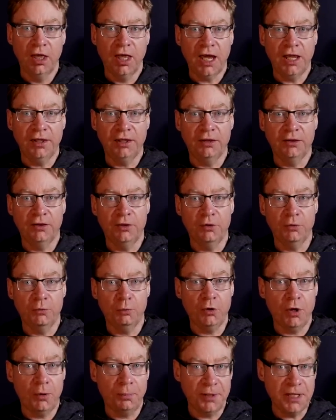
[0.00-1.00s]
and that
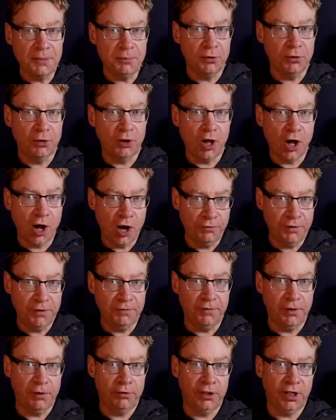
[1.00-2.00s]
what people are
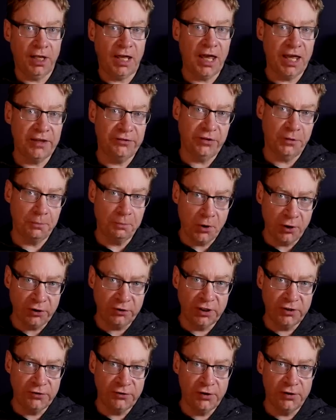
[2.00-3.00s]
inferring as demand
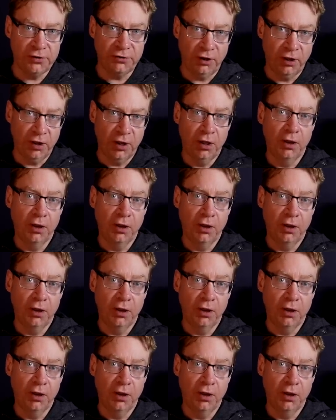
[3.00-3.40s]
issues